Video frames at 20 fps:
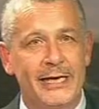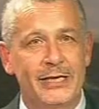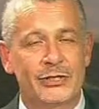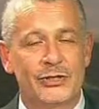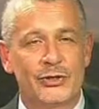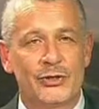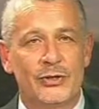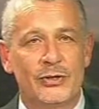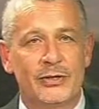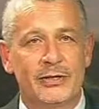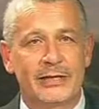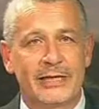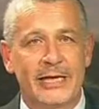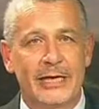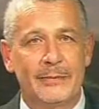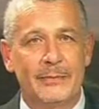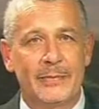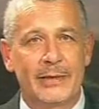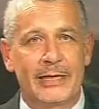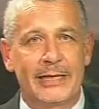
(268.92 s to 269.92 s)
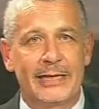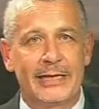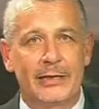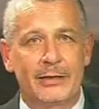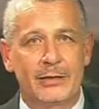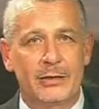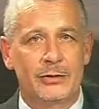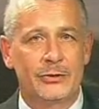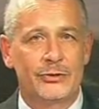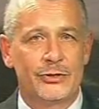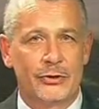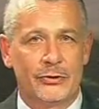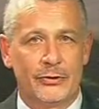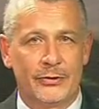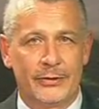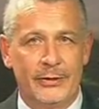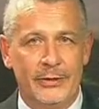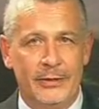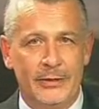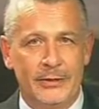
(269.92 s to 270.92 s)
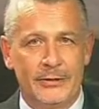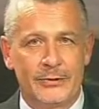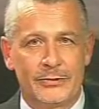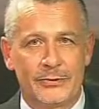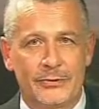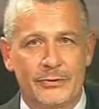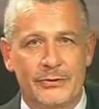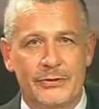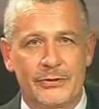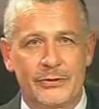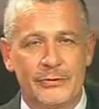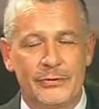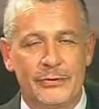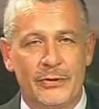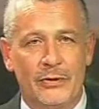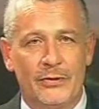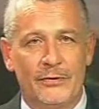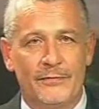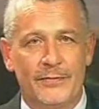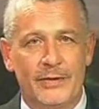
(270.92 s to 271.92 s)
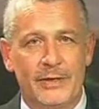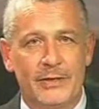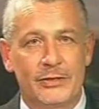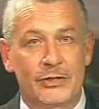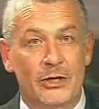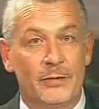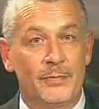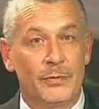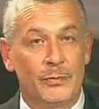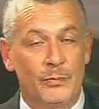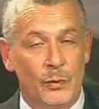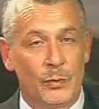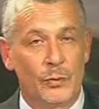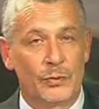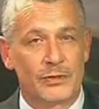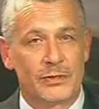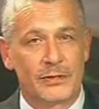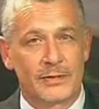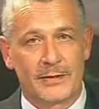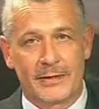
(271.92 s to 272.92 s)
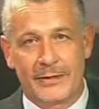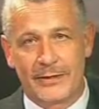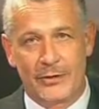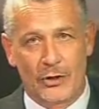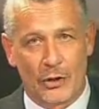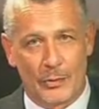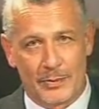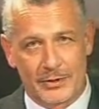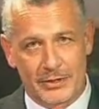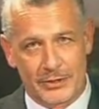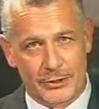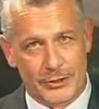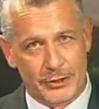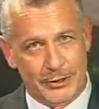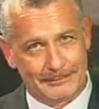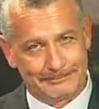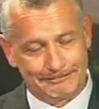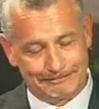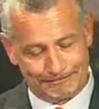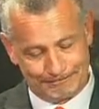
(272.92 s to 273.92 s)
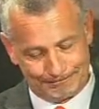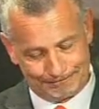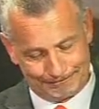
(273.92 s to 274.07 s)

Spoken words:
student Kimberly Littlejohn took 2 of the top awards at the competition.